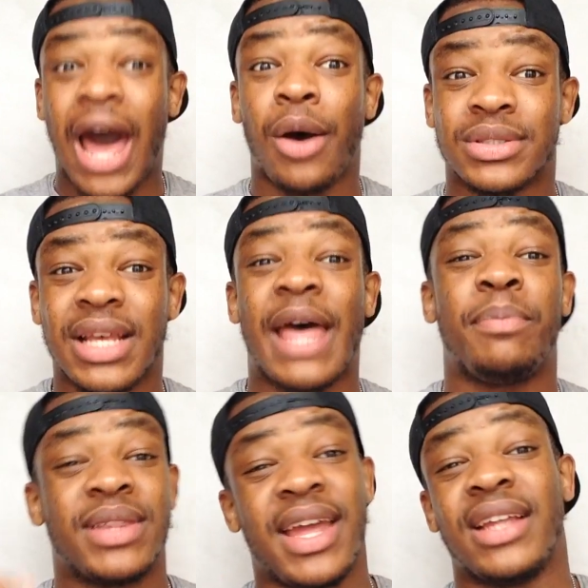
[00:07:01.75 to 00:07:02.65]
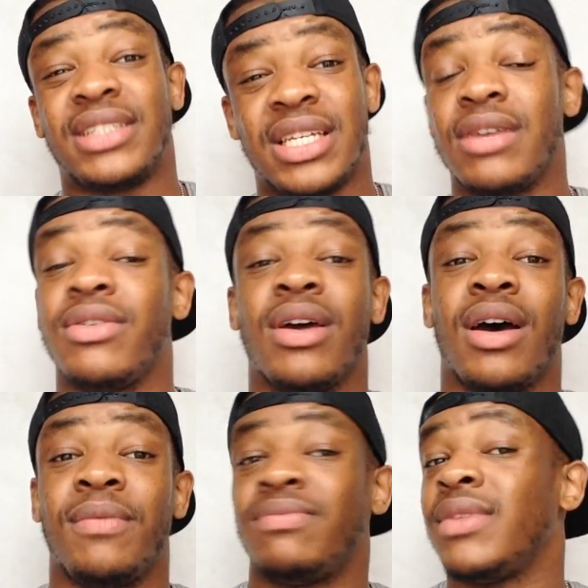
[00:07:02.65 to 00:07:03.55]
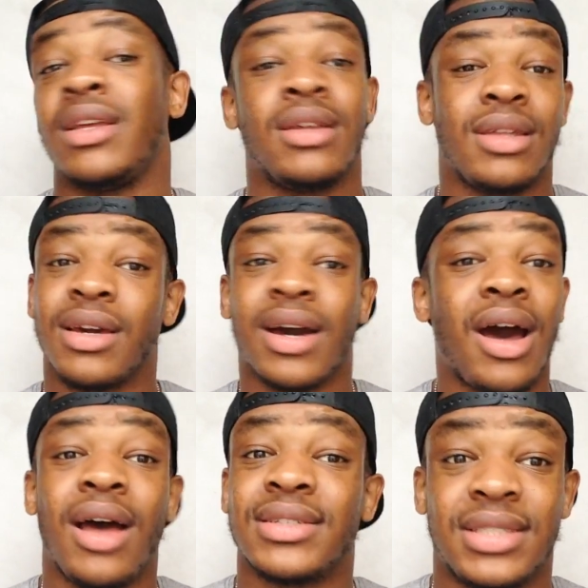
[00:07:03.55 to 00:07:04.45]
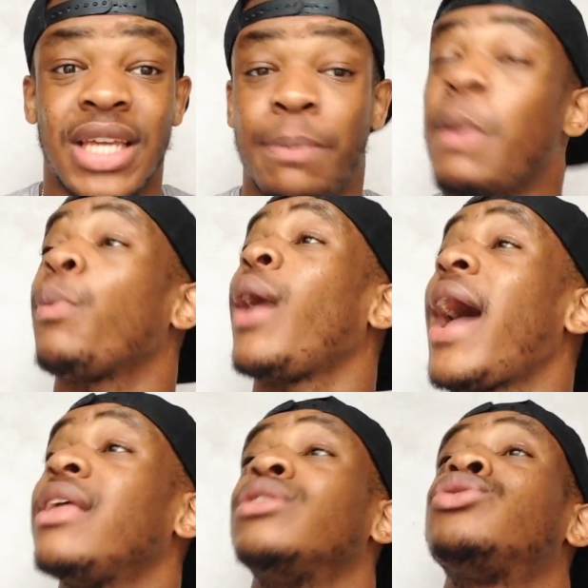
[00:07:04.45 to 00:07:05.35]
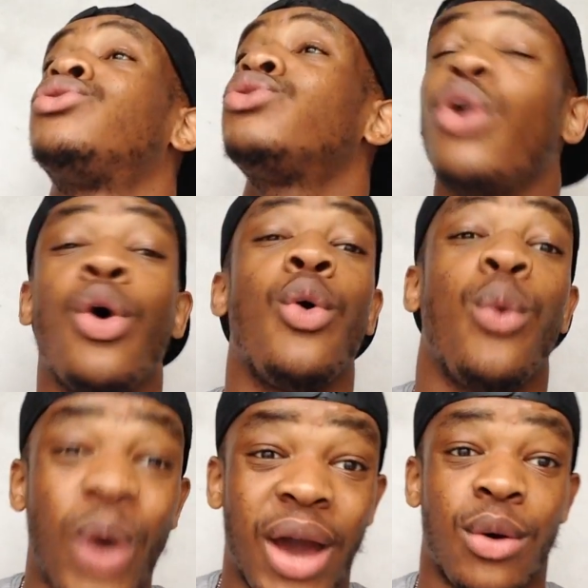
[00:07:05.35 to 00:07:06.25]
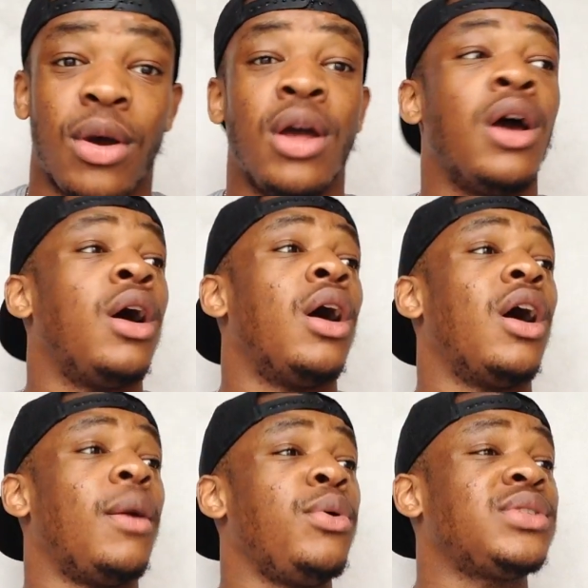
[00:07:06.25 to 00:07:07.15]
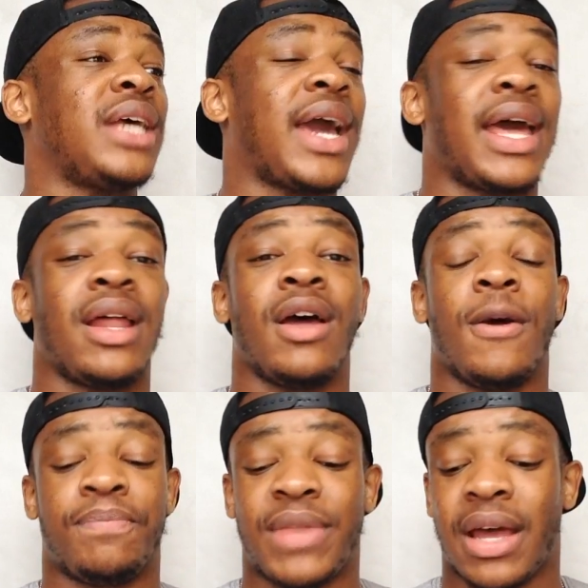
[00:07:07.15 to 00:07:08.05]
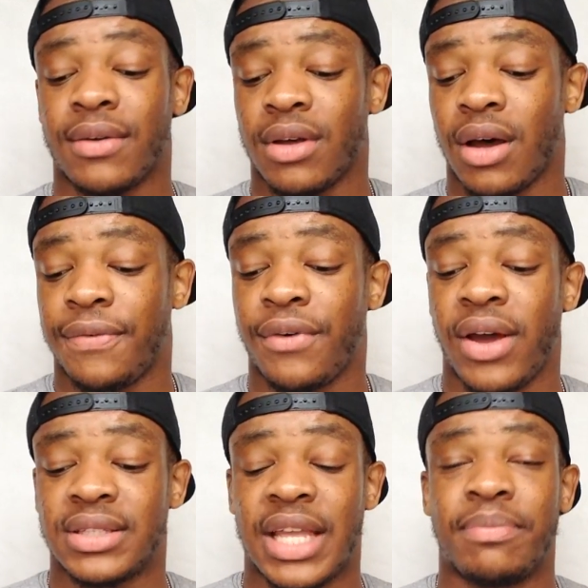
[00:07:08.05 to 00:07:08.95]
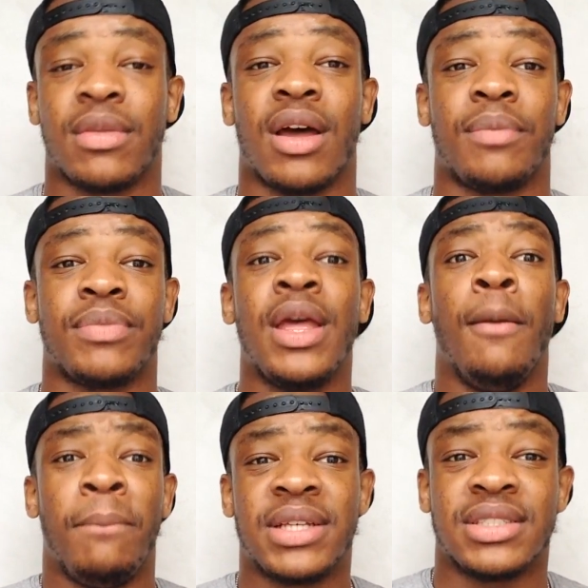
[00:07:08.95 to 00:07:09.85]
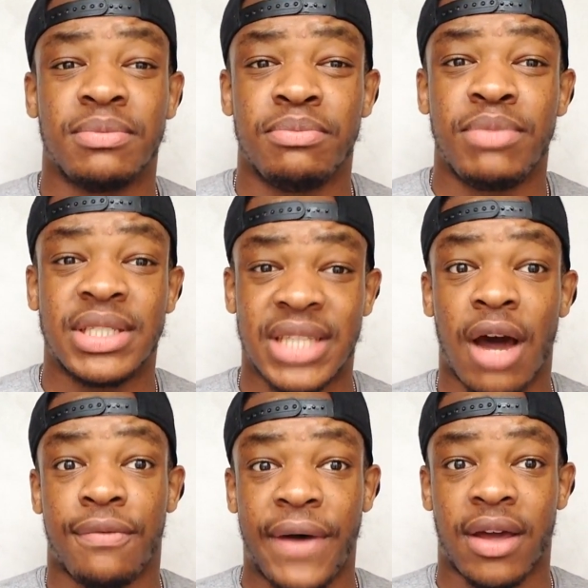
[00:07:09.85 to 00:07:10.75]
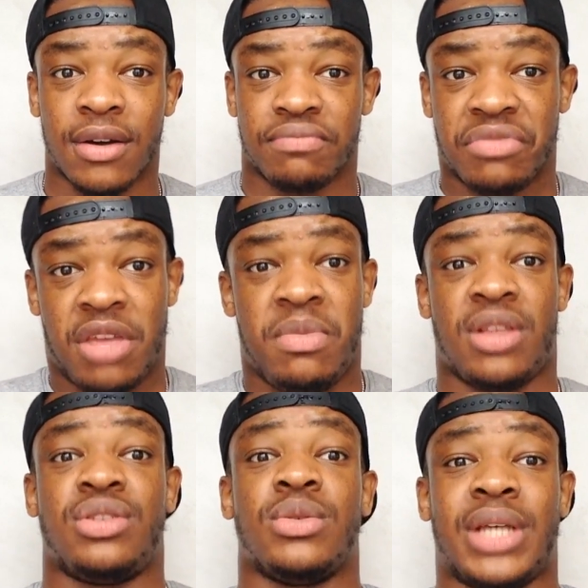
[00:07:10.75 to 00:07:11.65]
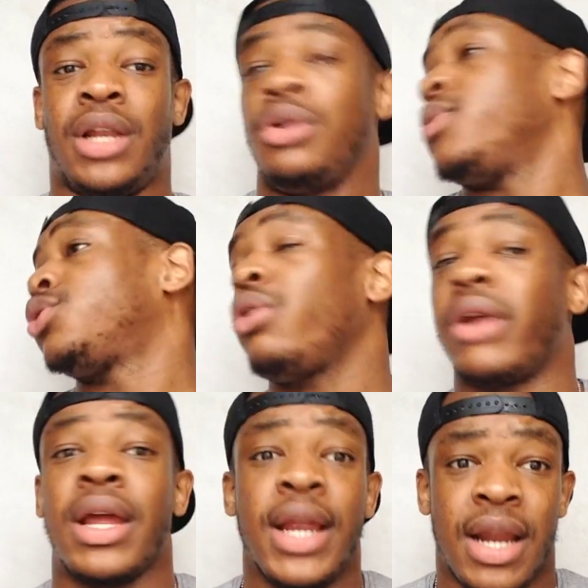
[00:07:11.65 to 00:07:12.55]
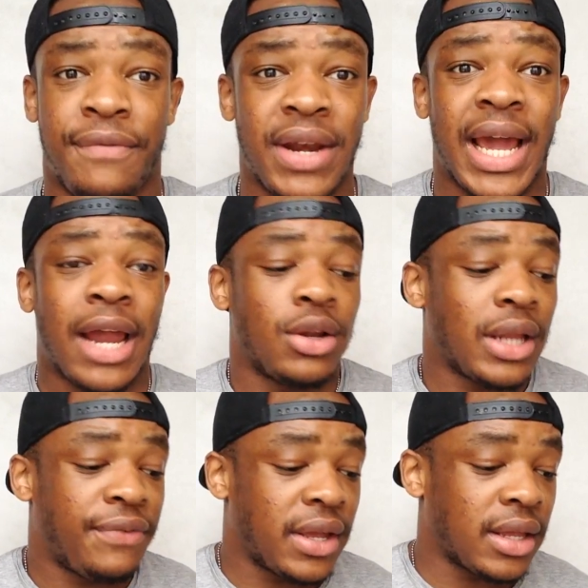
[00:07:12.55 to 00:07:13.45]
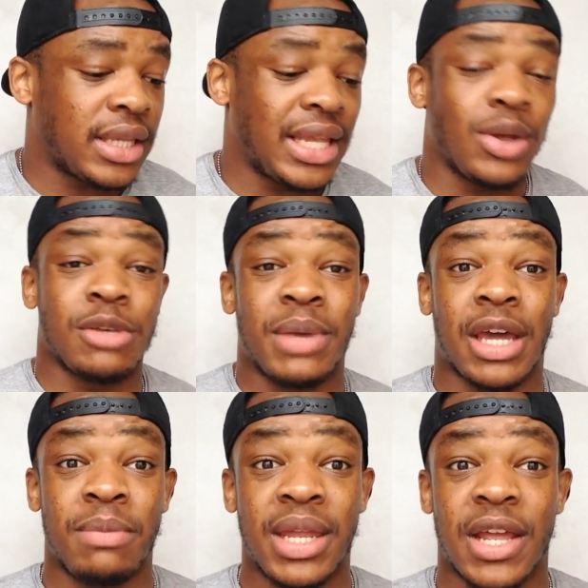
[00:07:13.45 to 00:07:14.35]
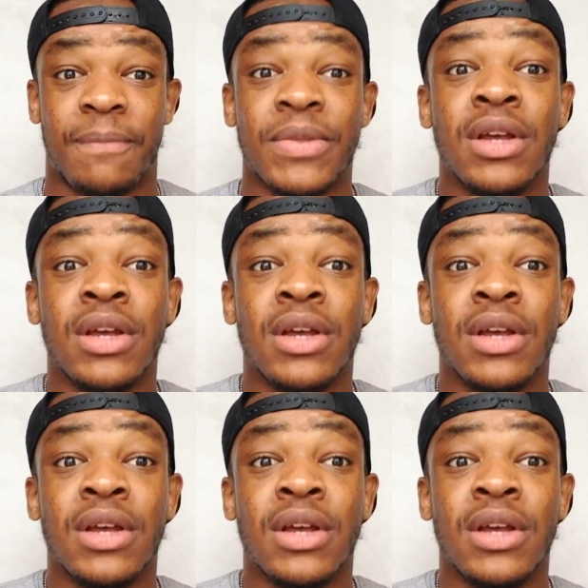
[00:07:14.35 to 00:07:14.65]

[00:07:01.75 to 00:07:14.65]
outside, but the interior you can't see it. People hide it so well. Um, who's that guy? Um, that oh, I forgot his name. Um, Miss Miss Doubtfire committed suicide. No one saw it. I think like I, I think they said he was a comedian.